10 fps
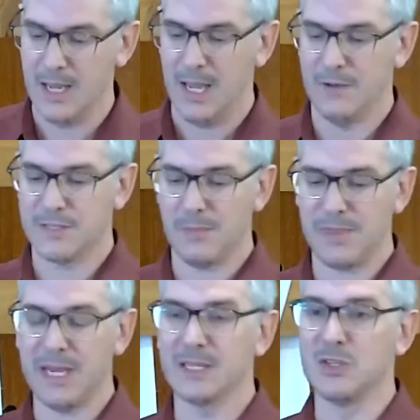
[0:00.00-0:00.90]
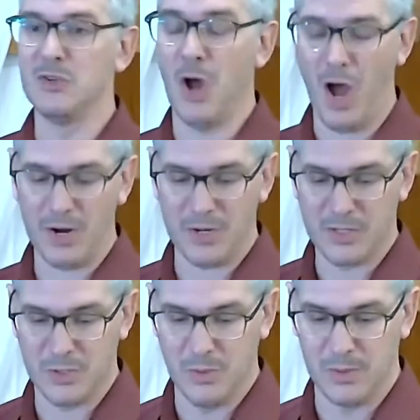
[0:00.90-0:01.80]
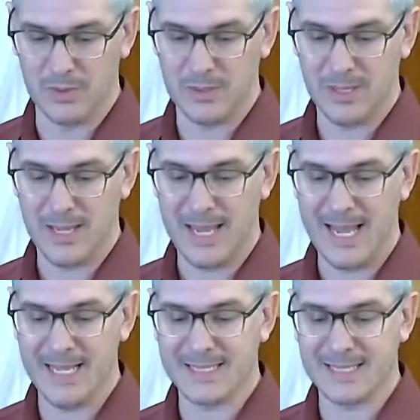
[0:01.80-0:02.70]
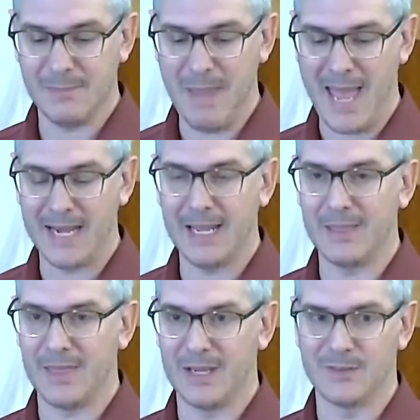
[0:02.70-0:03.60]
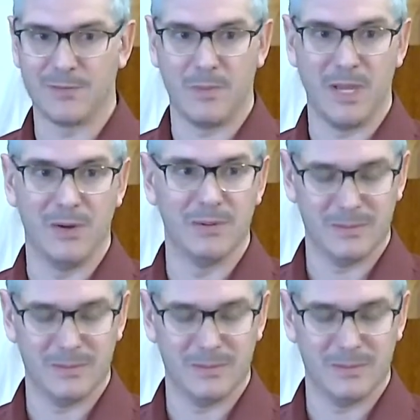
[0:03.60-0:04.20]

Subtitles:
If something is not a tool, it's demanding things from you.